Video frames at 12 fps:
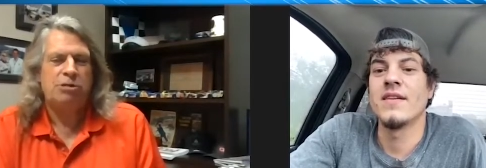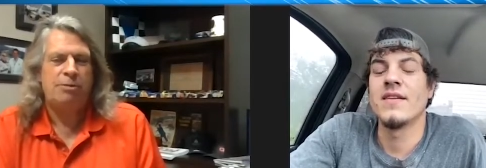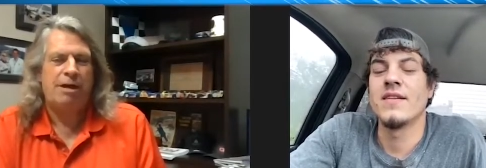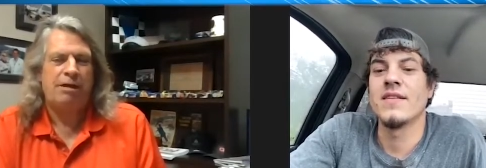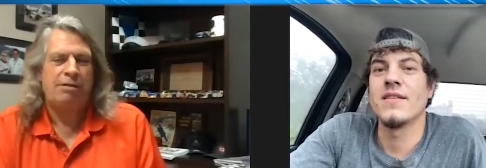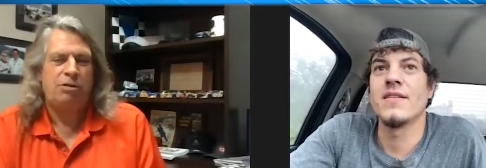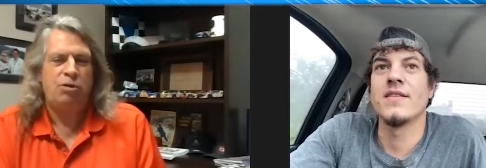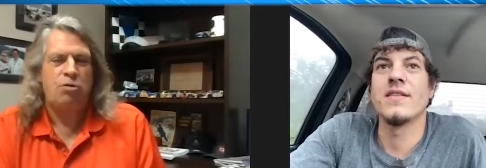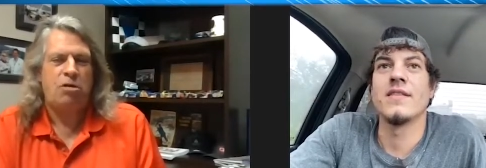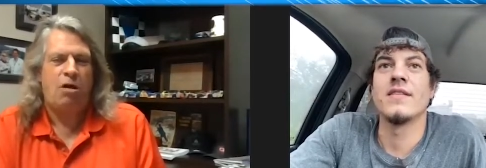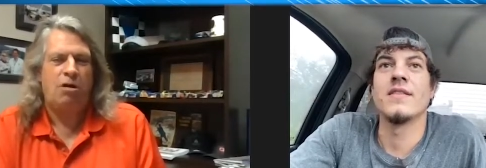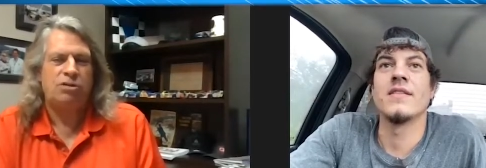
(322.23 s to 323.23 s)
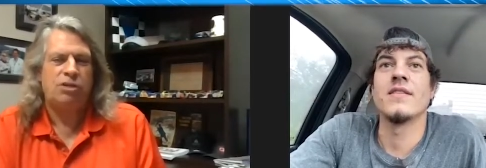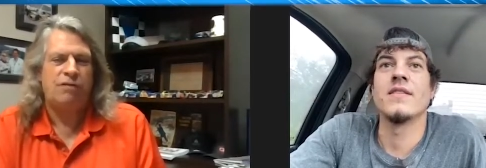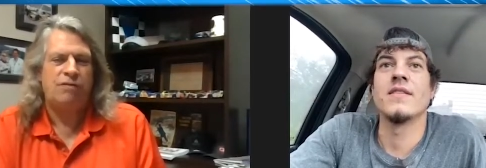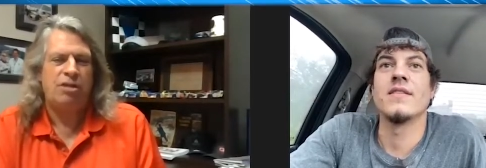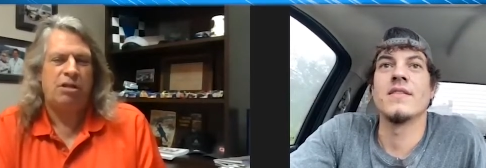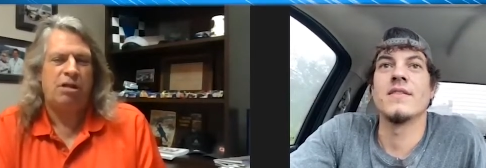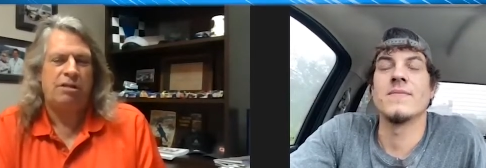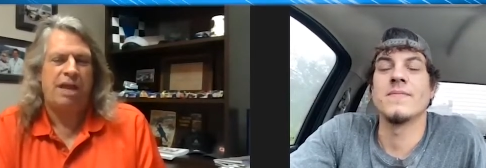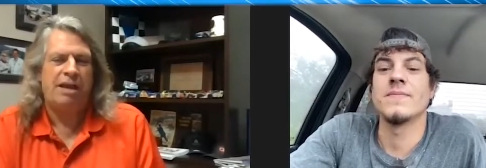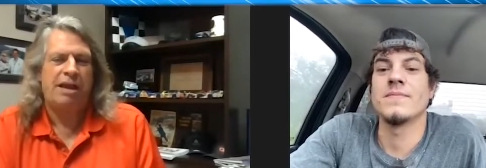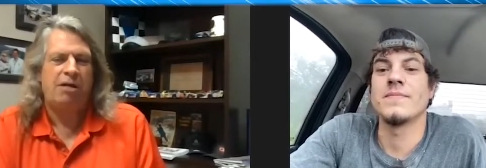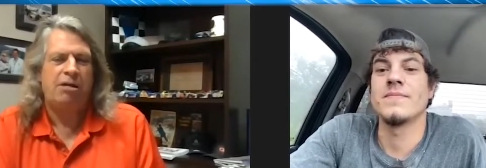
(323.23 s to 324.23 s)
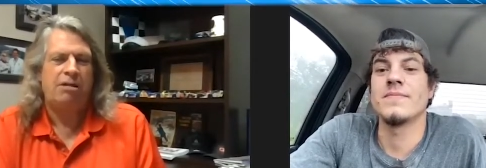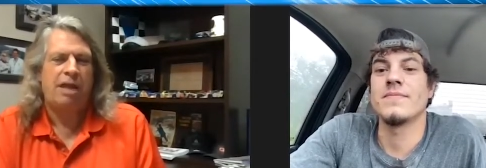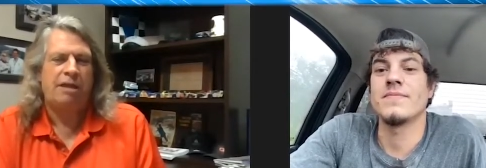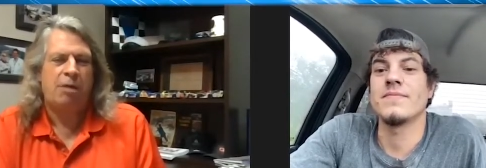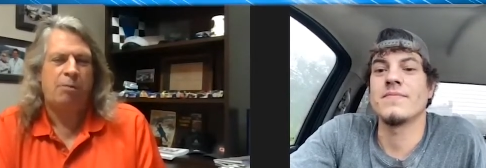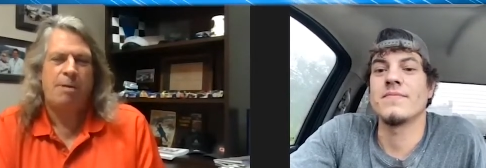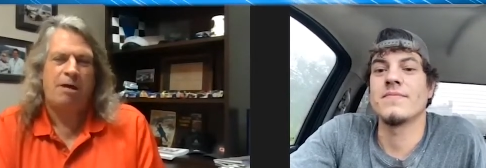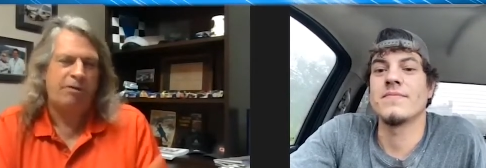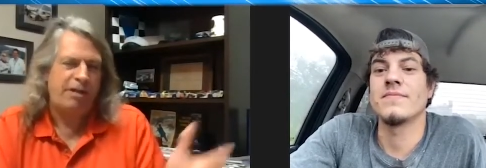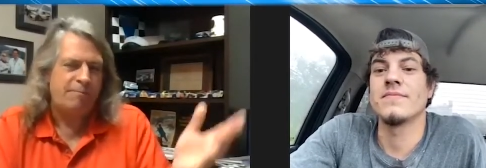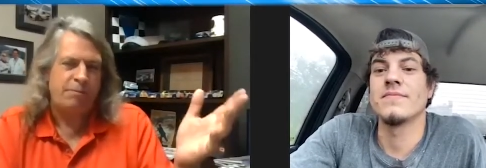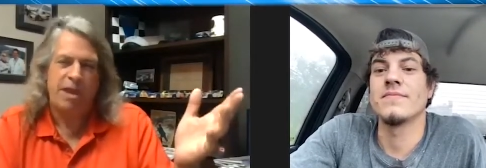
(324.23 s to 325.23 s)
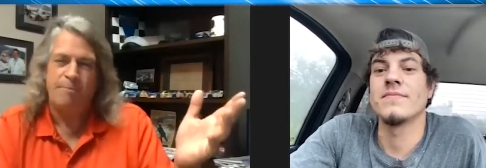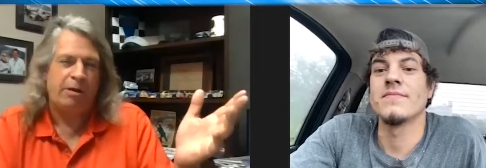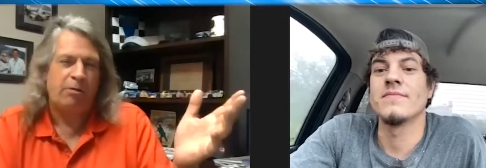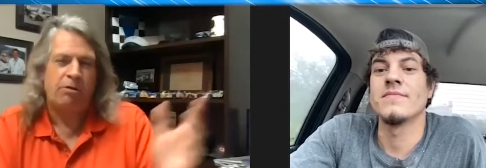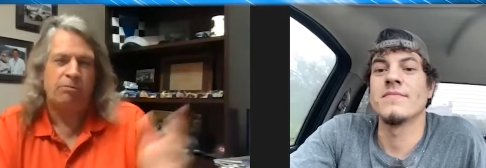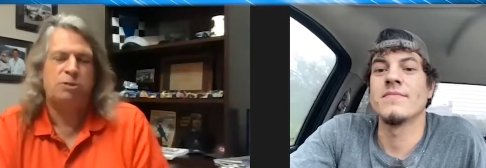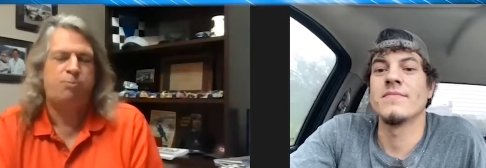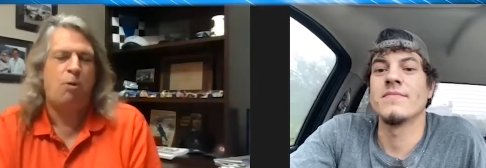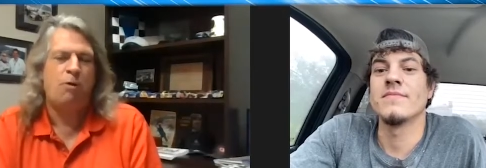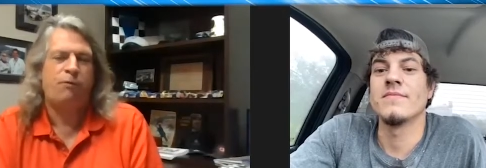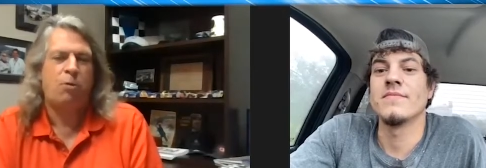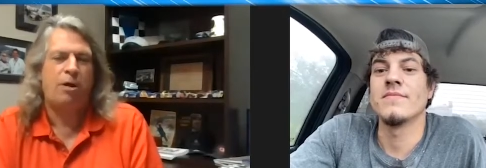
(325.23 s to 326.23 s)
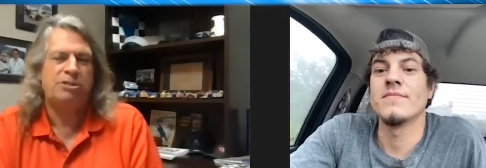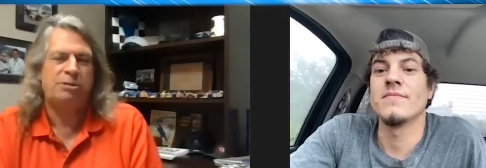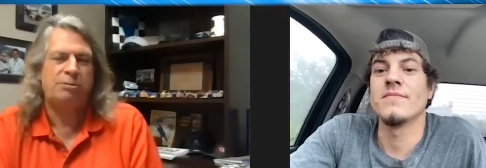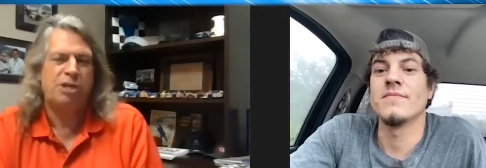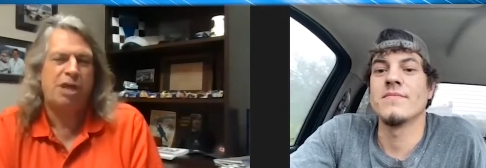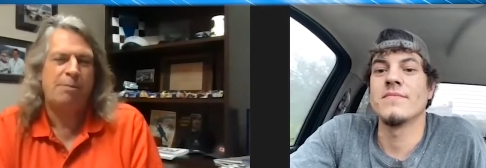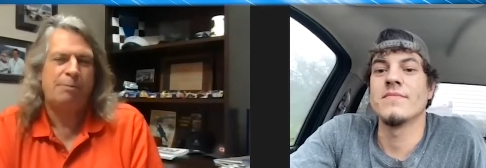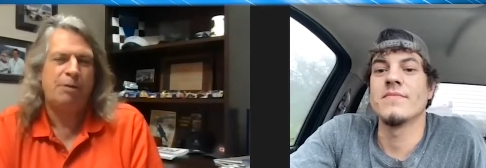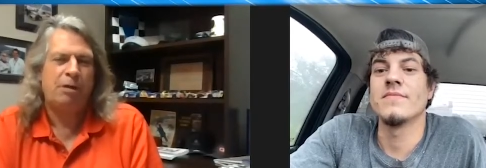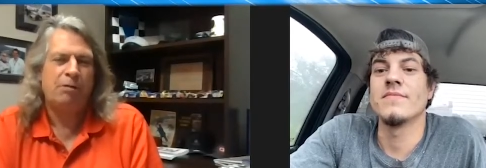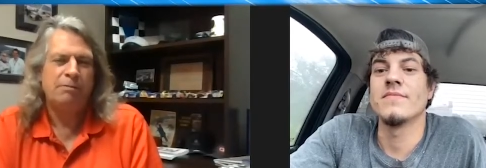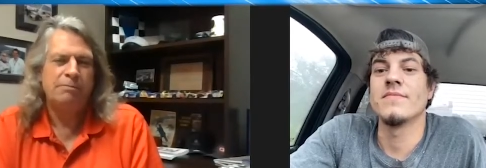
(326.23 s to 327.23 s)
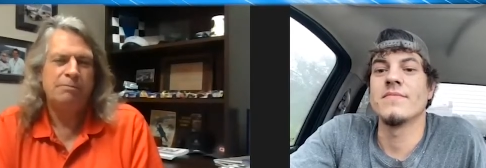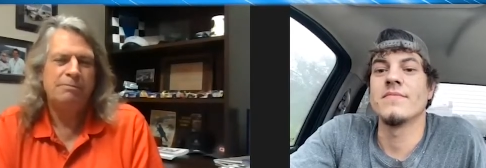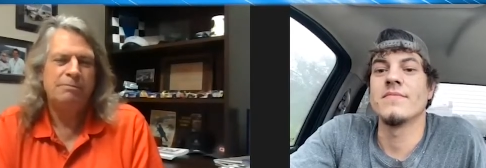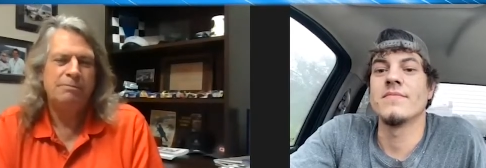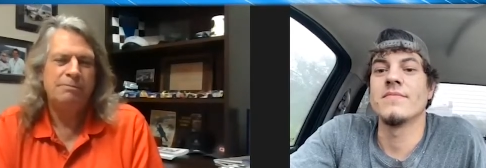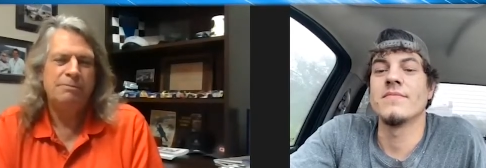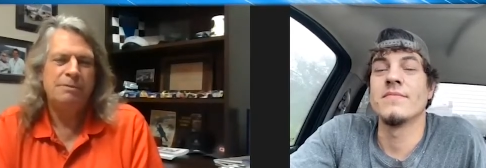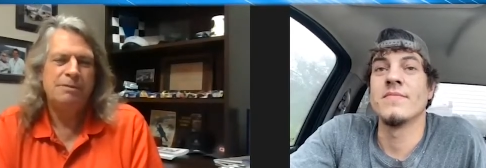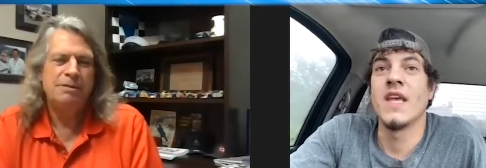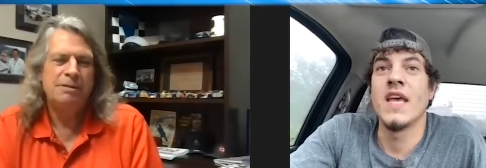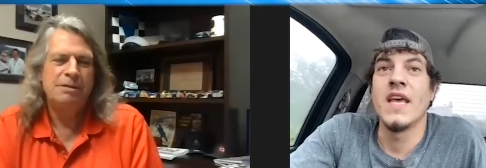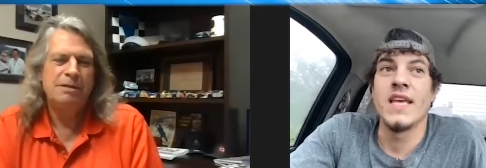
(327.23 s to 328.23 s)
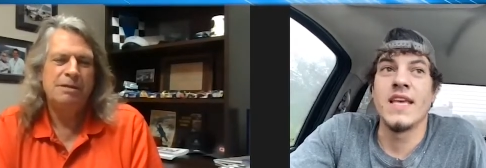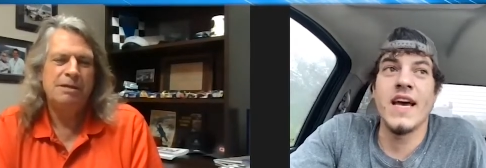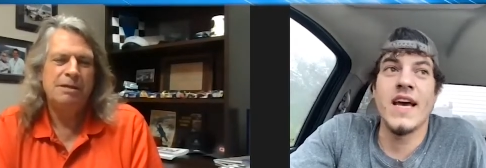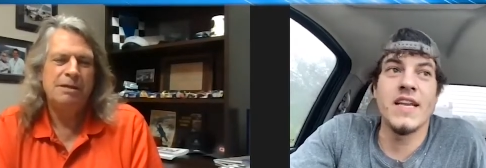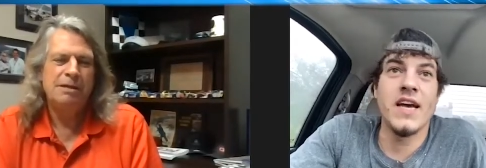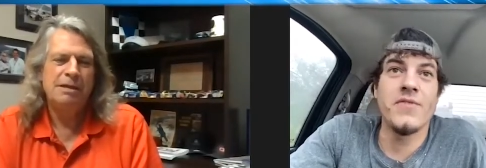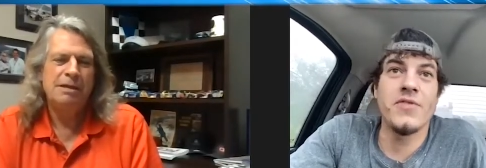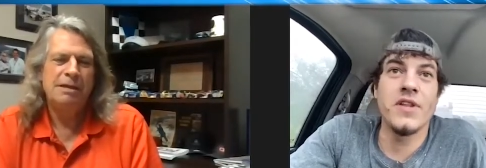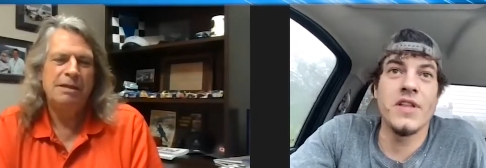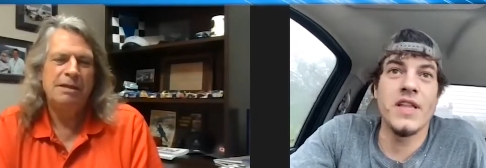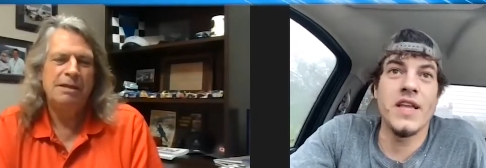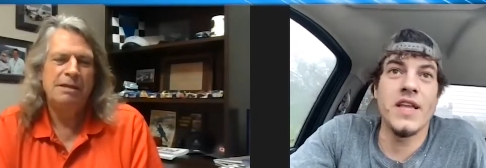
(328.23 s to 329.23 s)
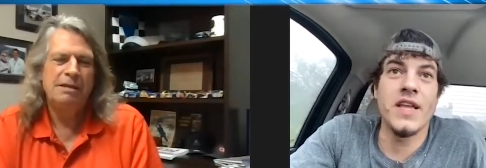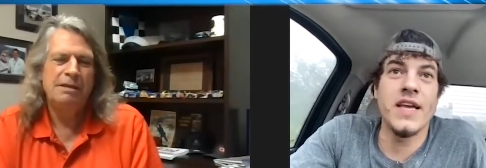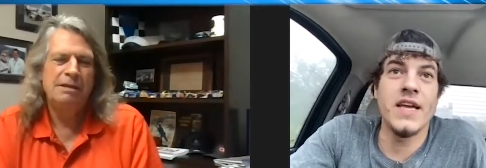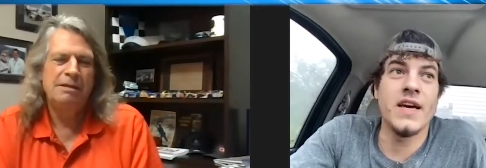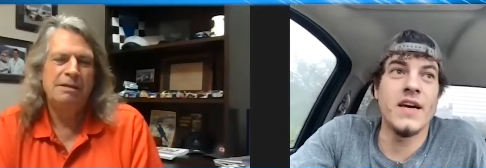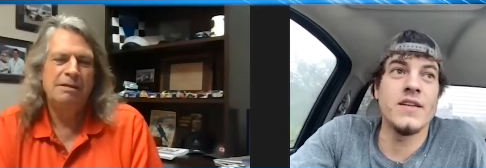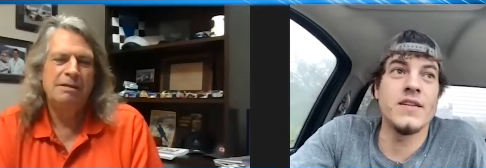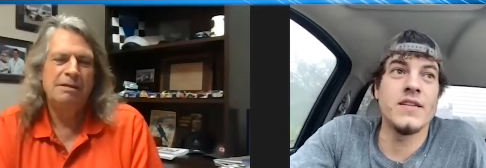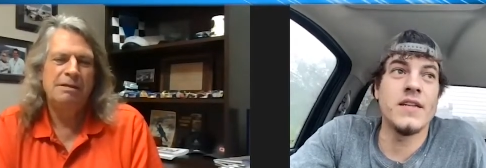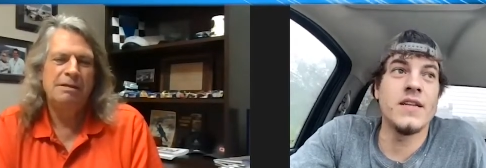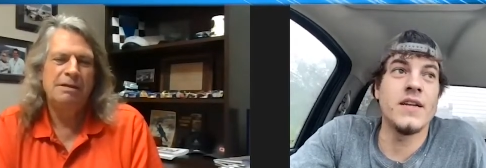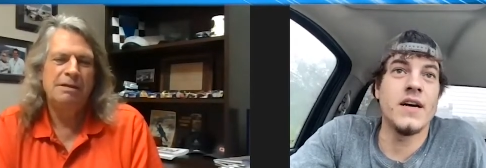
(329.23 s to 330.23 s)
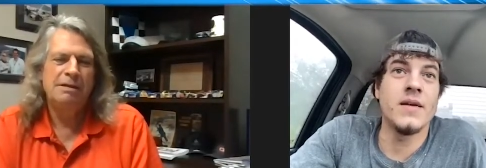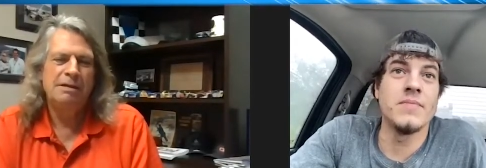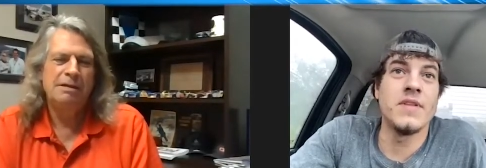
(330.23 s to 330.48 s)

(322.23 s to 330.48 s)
Speaker 1: about at the new cars and everything like that. How did that come about? They they've been around the sport for quite some time up there.
Speaker 2: Yeah, definitely. They uh, um, them